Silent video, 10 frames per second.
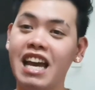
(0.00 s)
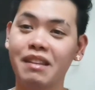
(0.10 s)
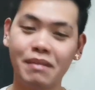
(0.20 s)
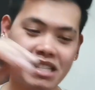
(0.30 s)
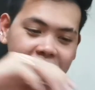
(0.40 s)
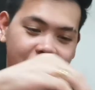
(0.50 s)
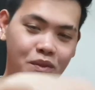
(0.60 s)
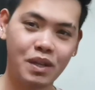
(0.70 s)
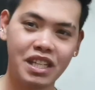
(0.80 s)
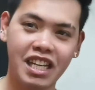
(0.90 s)
And my
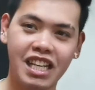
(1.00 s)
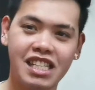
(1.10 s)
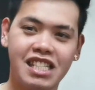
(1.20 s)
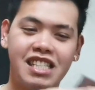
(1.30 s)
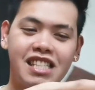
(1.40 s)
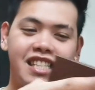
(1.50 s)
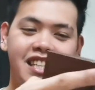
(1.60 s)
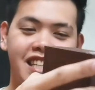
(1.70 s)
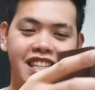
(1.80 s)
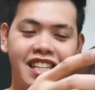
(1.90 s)
second one is
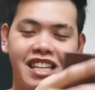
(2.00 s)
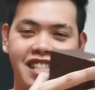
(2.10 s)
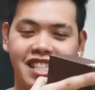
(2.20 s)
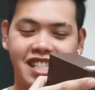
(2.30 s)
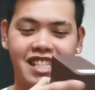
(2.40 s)
this.